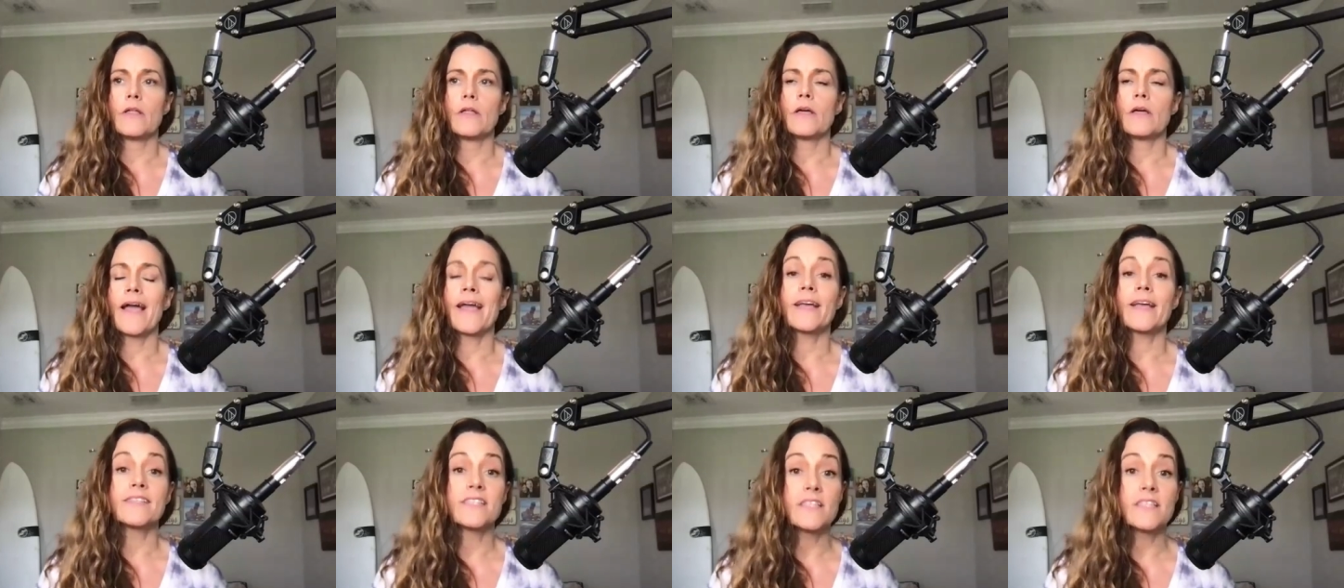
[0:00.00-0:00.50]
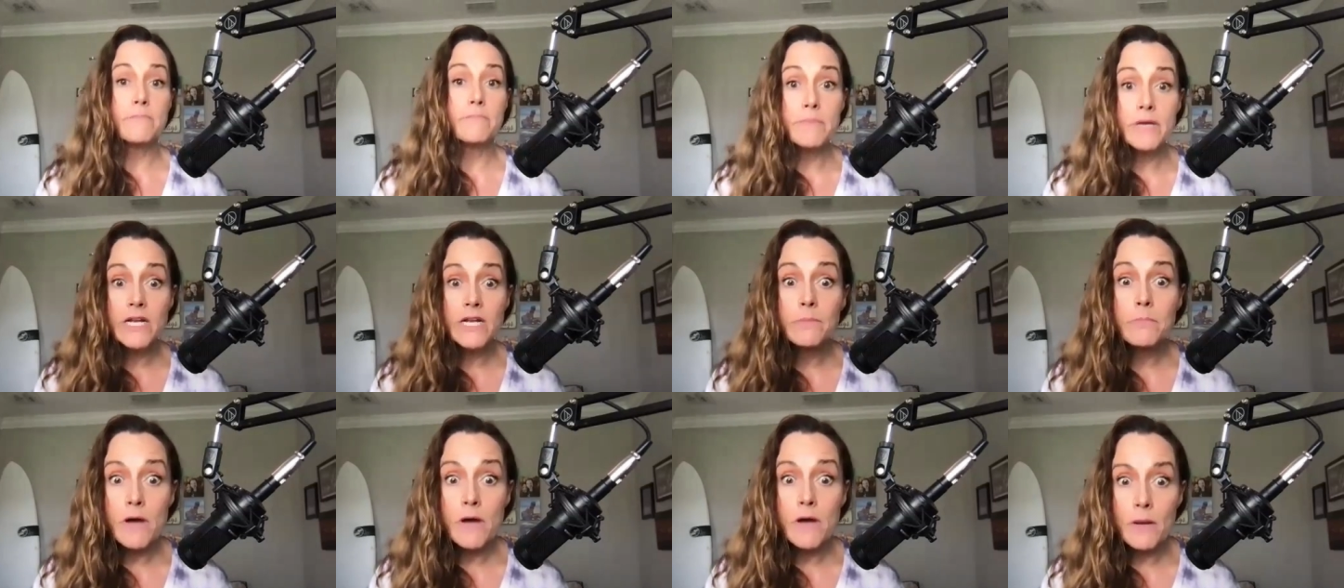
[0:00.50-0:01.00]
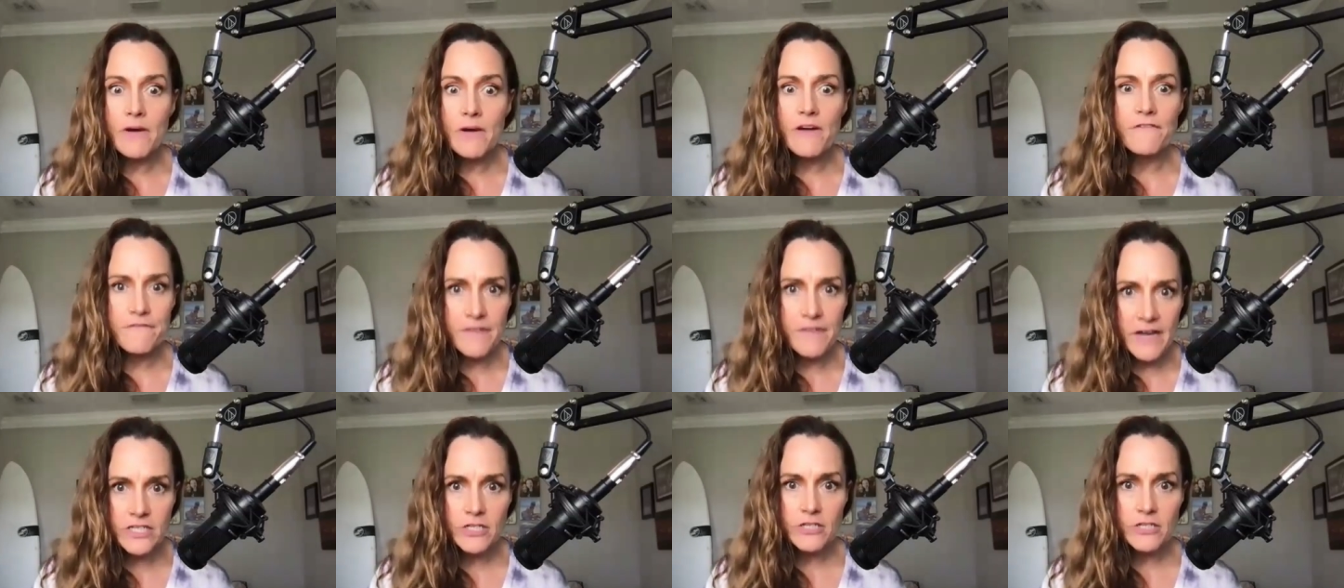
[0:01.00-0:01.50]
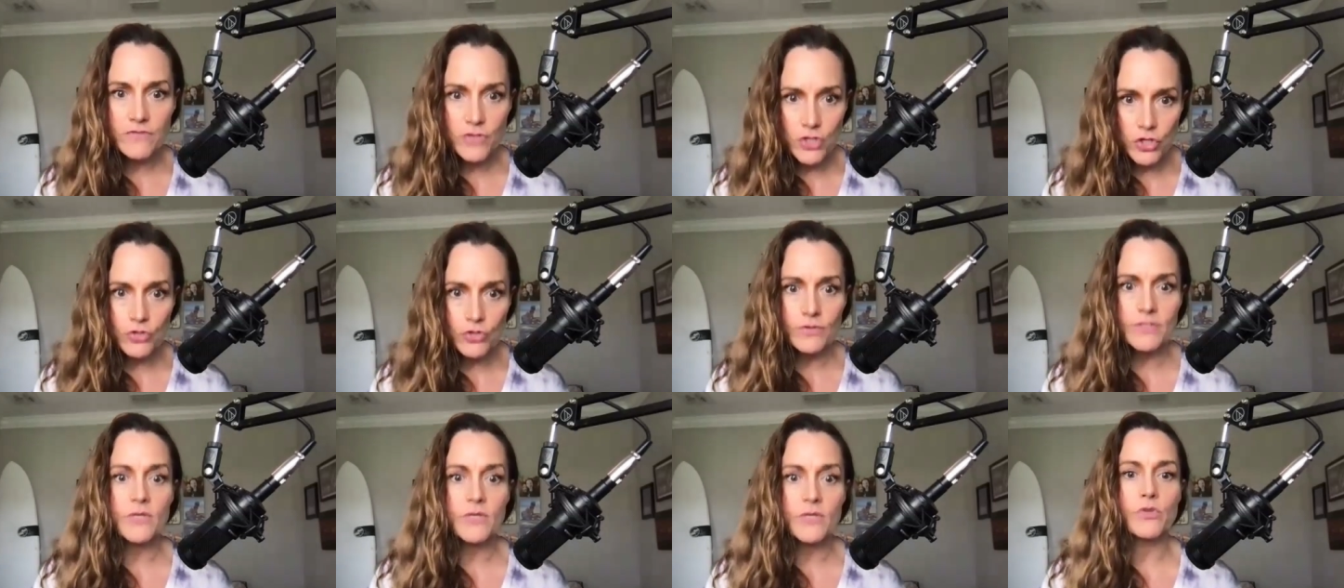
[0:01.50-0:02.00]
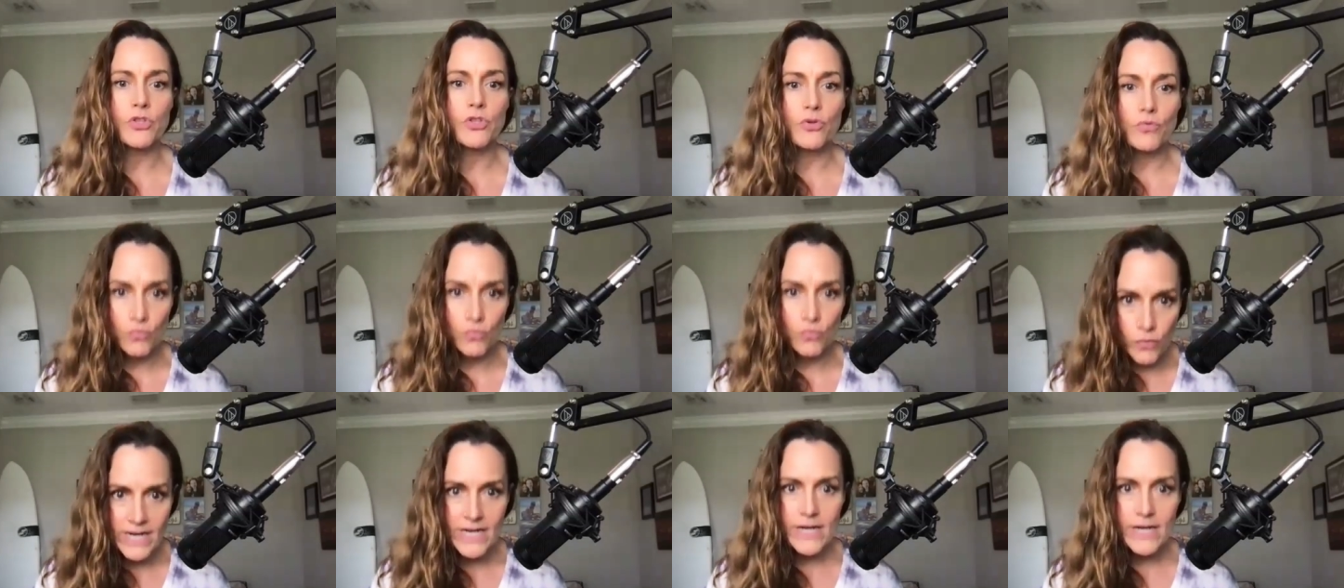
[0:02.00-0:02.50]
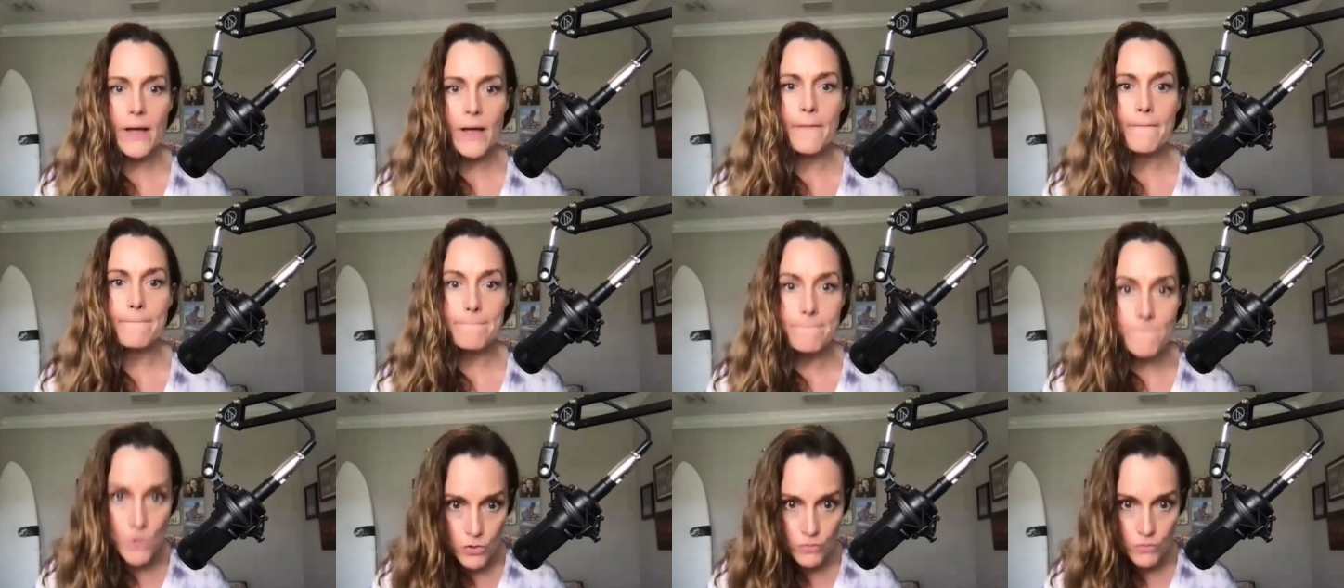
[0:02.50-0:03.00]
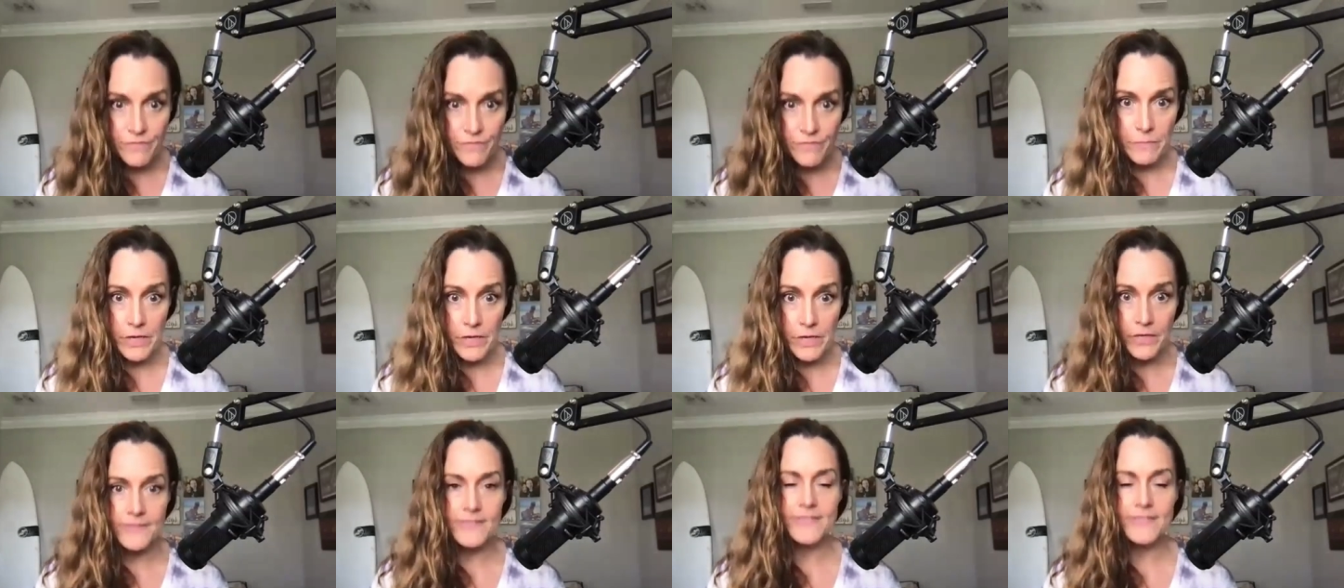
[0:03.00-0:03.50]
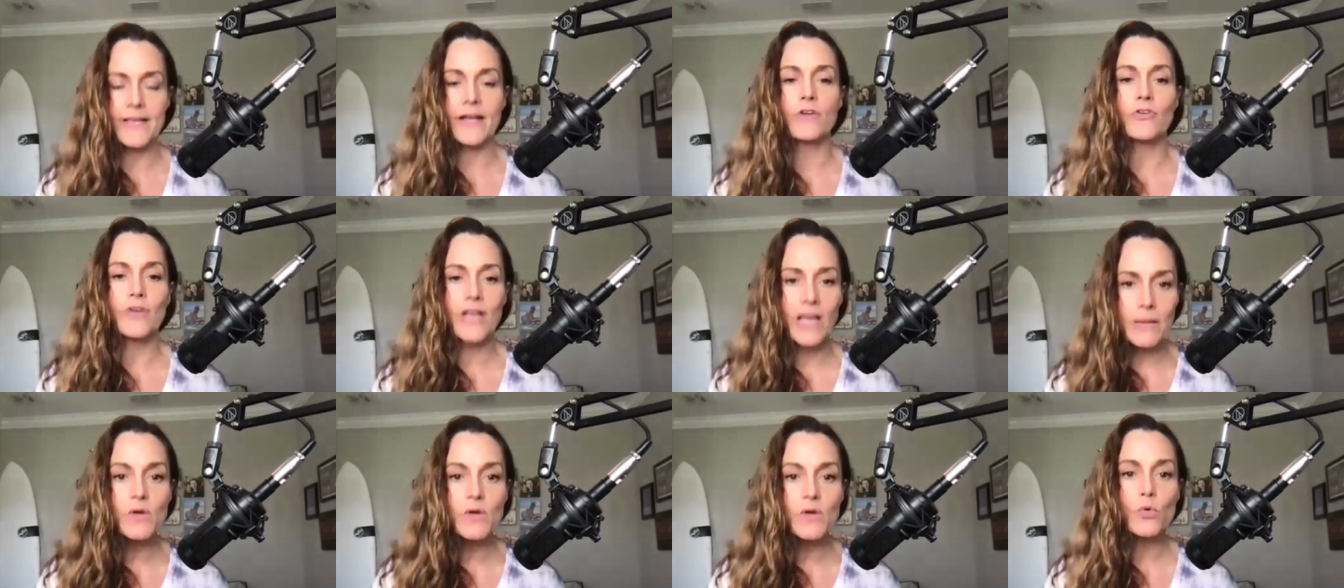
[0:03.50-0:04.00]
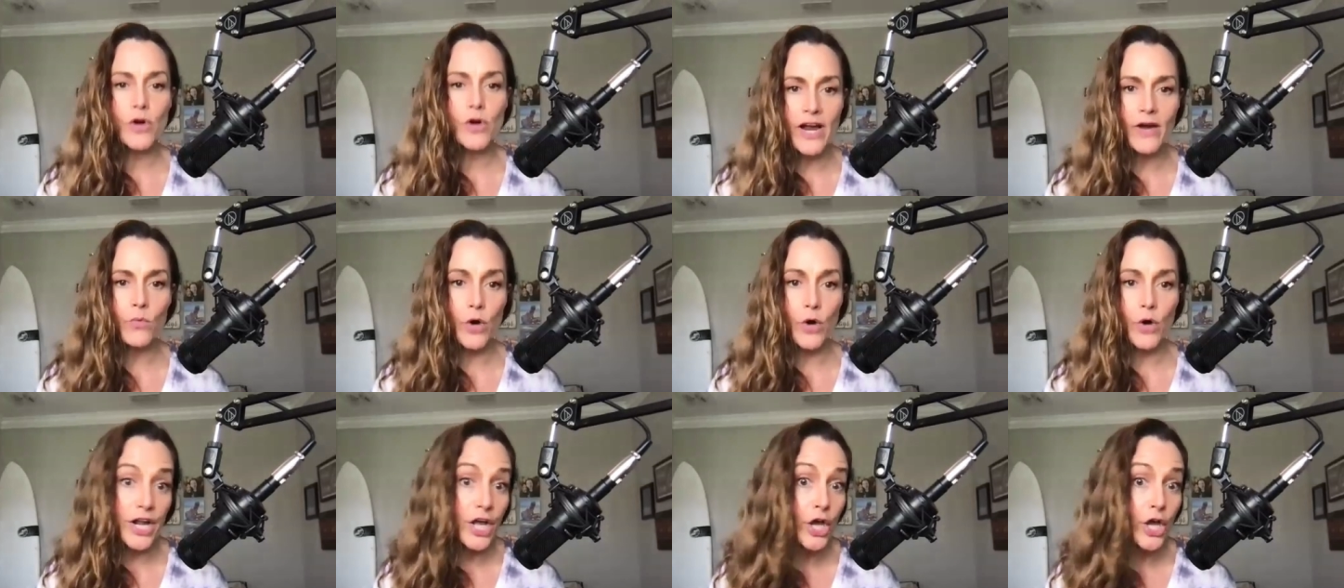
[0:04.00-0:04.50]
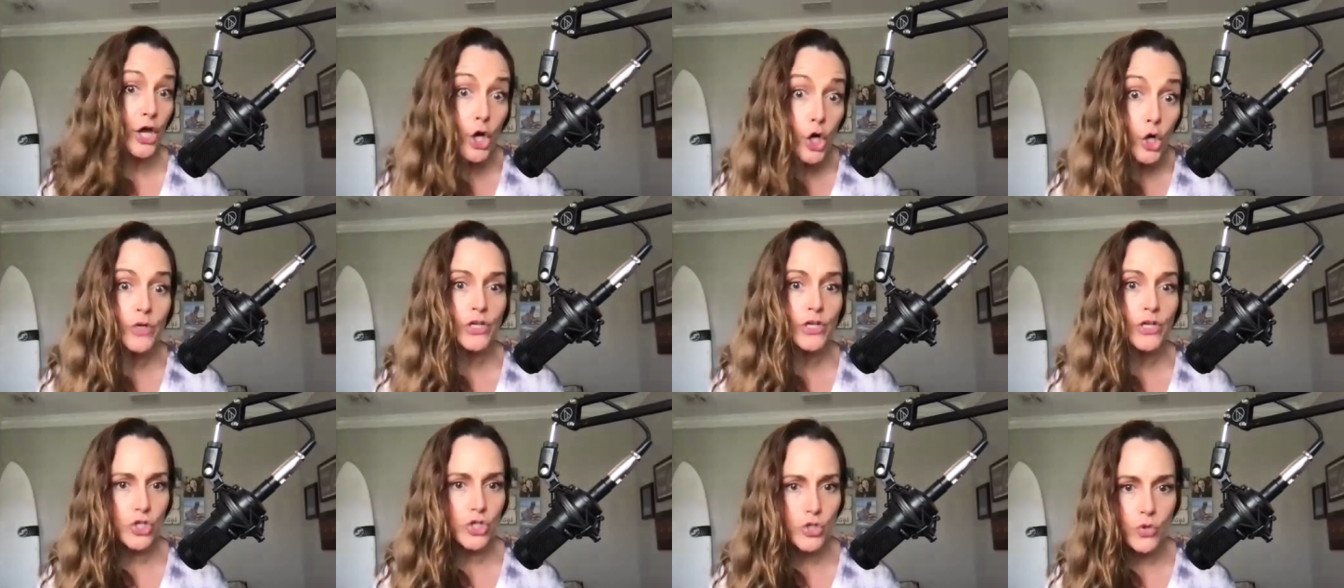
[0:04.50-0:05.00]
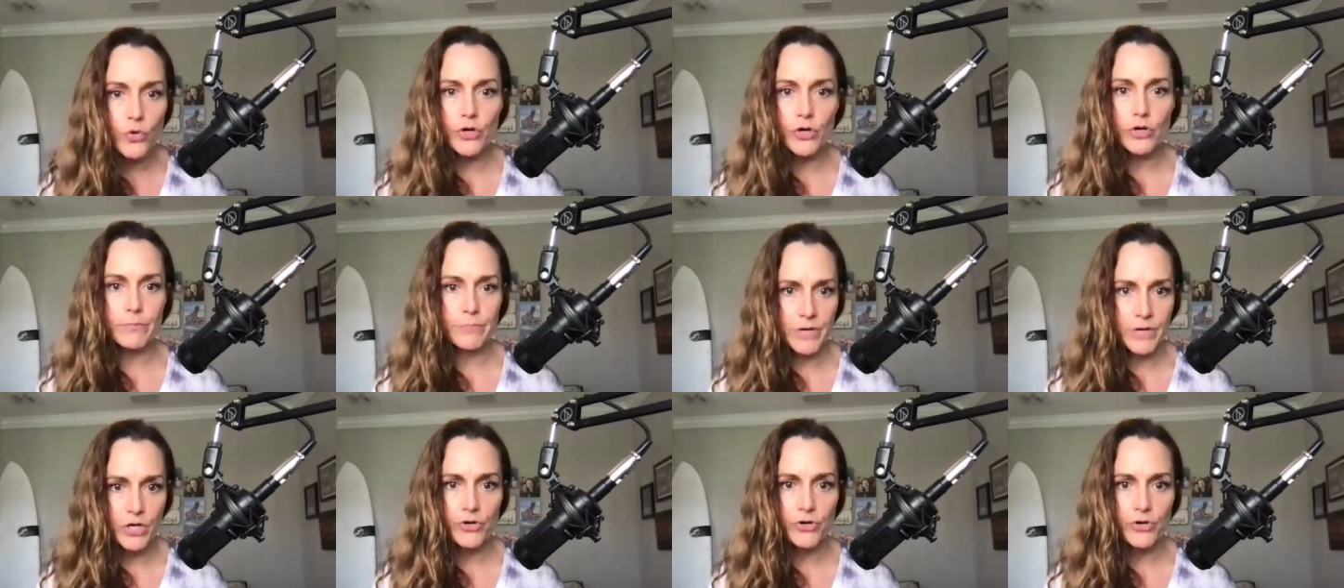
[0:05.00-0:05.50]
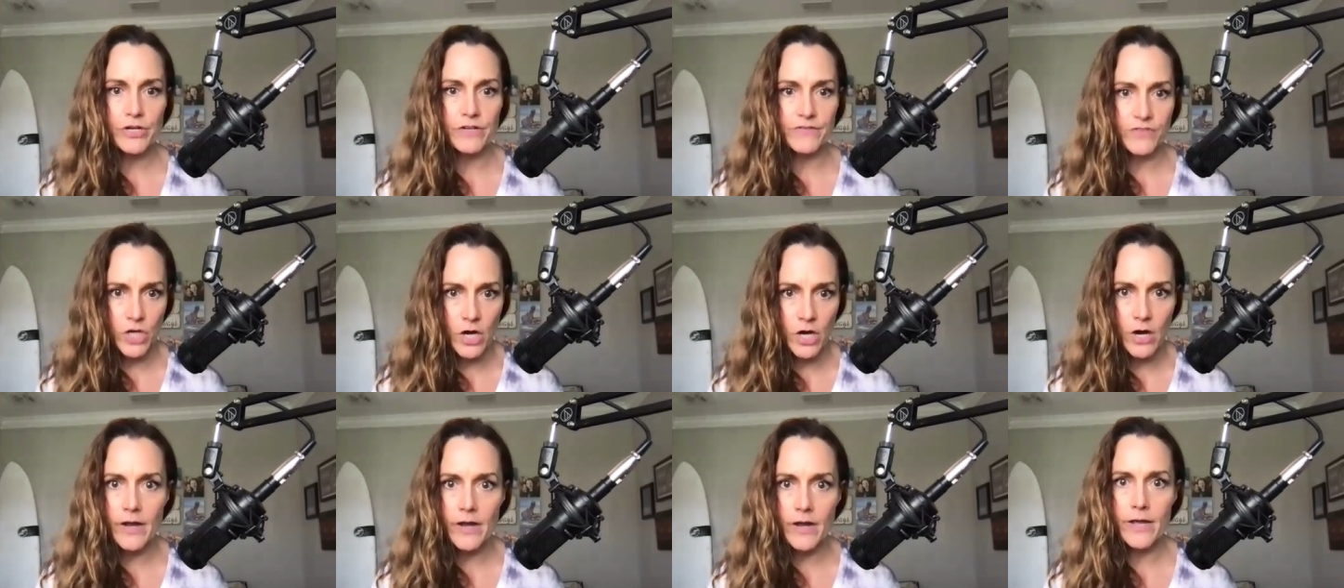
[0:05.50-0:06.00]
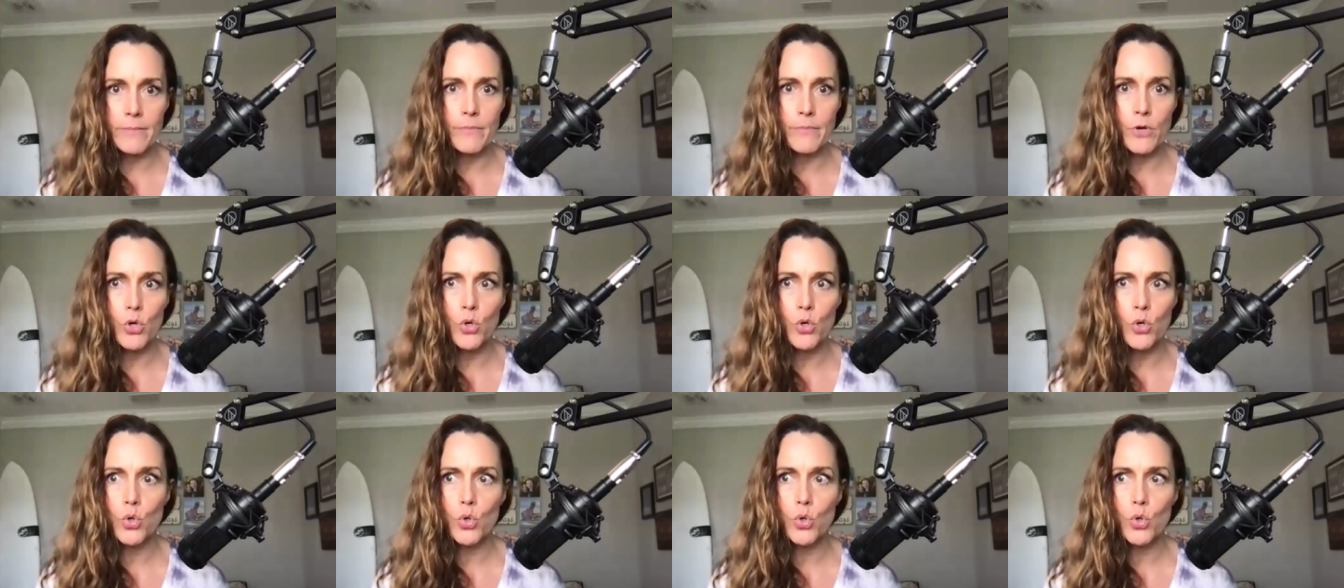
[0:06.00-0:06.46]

I guess the minimum effective dose with the right movements that'll get me where I want to go in a shorter period of time.